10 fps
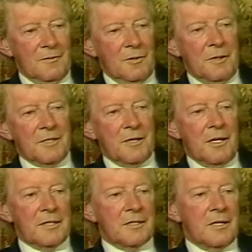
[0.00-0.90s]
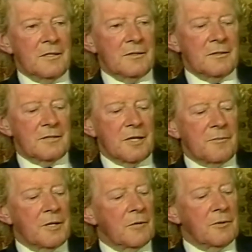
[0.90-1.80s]
Well, basically, it is not
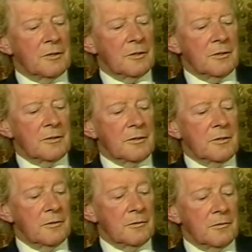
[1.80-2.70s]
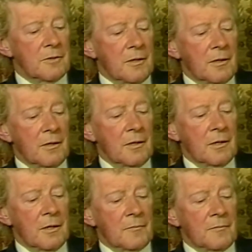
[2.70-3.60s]
something which is new.
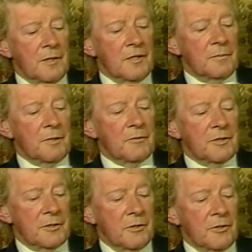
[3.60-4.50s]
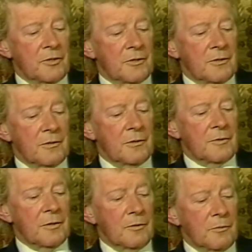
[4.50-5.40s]
It has been researched
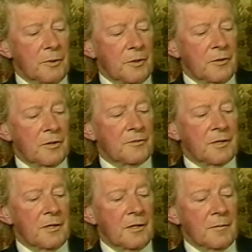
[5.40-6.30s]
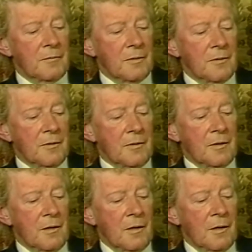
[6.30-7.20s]
over a long period of time.
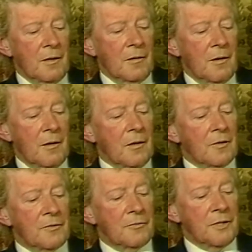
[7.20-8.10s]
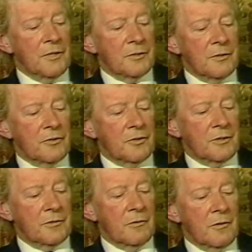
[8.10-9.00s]
A lot of research
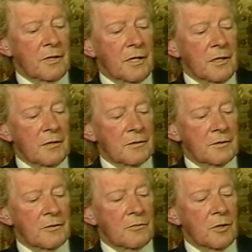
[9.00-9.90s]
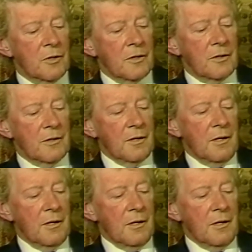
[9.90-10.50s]
has gone into the work,